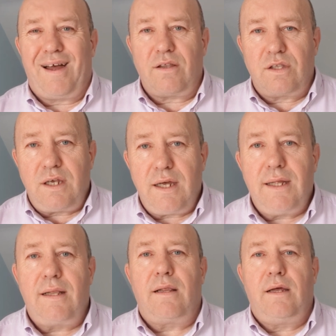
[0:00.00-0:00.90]

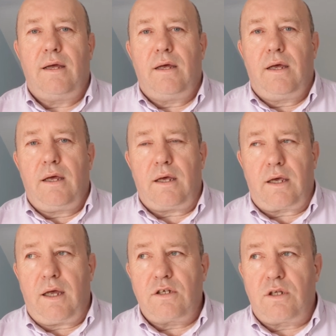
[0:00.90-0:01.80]
until
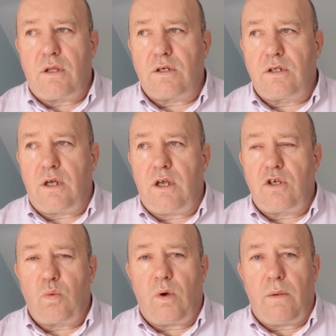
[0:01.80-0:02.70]
it gets to the
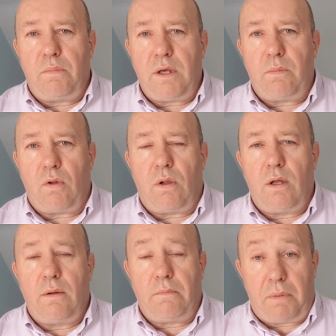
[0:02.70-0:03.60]
stage where people
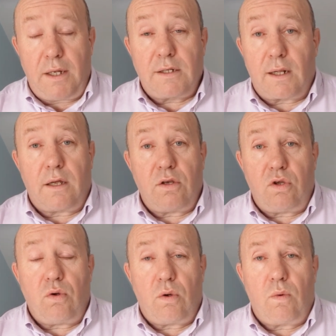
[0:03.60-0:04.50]
basically
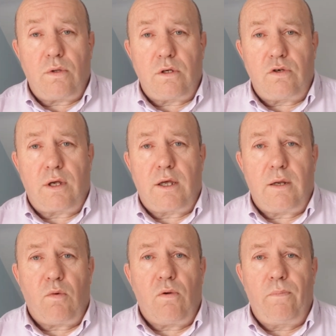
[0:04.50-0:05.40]
do not want to drink
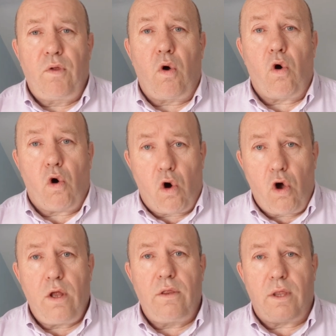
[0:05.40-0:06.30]
anymore,
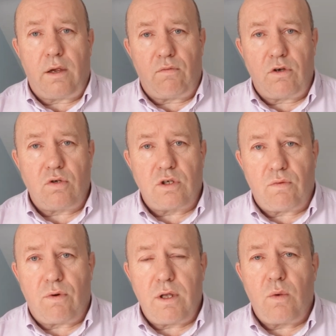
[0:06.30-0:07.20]
or they reduce
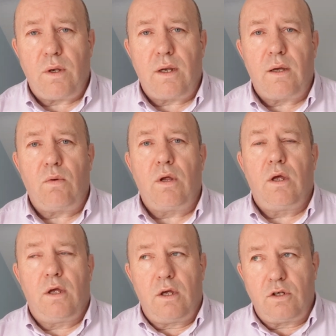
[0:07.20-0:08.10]
it right the way down
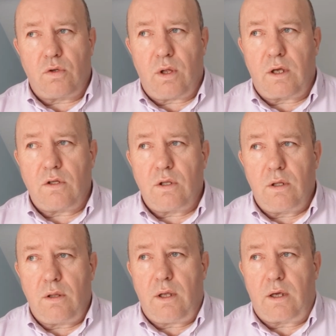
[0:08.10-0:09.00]
so they
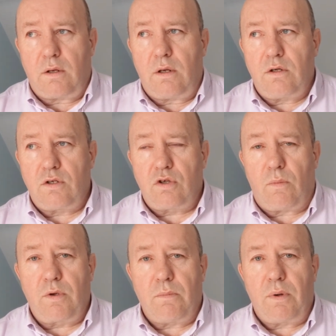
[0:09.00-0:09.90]
can
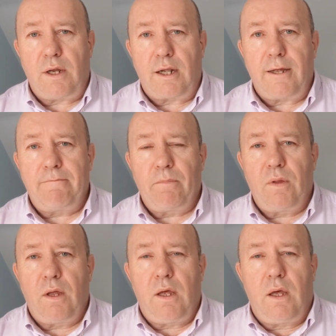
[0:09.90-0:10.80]
stop completely.
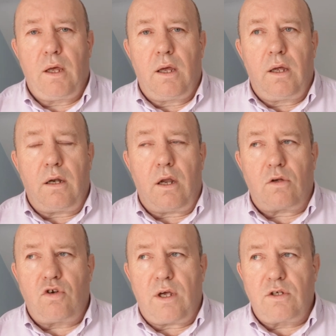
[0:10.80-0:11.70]

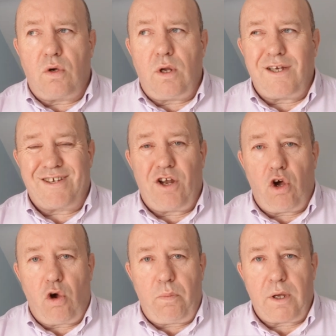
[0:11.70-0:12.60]
Naltrexone is an
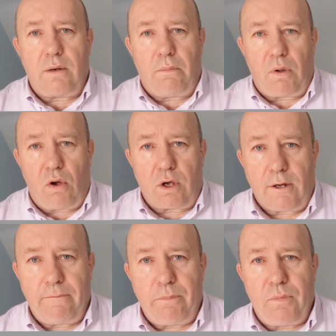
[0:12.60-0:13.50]
opiate
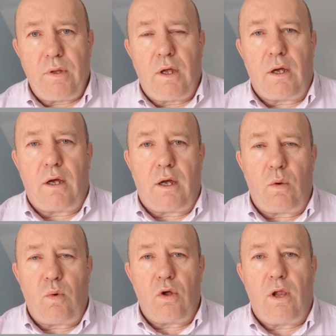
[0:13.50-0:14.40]
blocker.
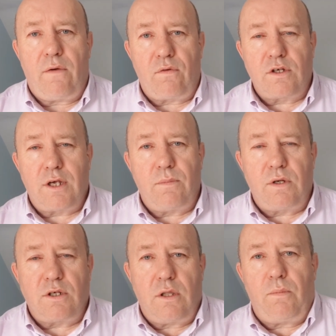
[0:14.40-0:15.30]
We all have
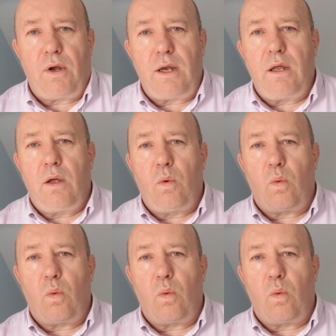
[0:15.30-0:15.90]
receptors in the brain.